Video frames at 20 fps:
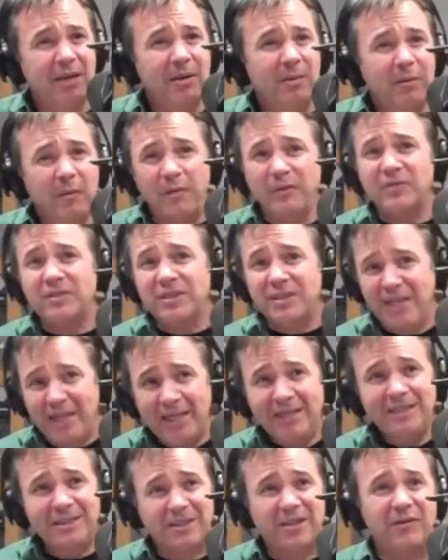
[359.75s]
But we've
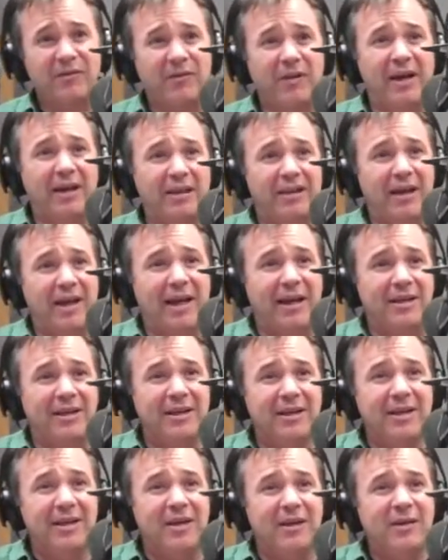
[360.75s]
seen stuff like that.
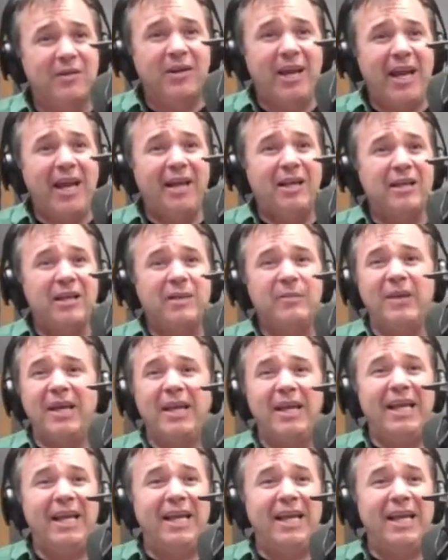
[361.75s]
You can't eliminate